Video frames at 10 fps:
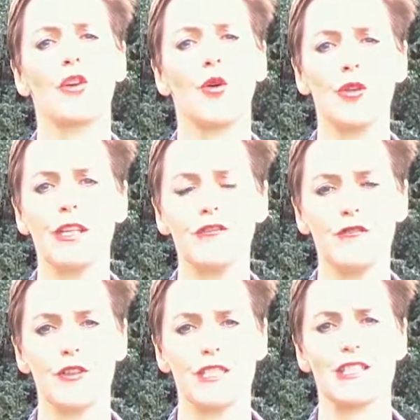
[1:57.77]
all the
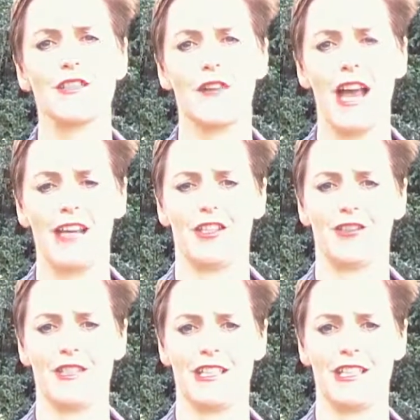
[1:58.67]
invoices for
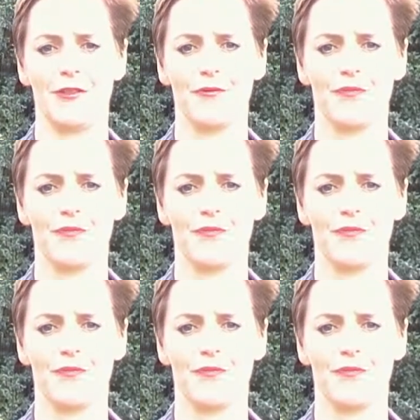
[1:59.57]
accuracy.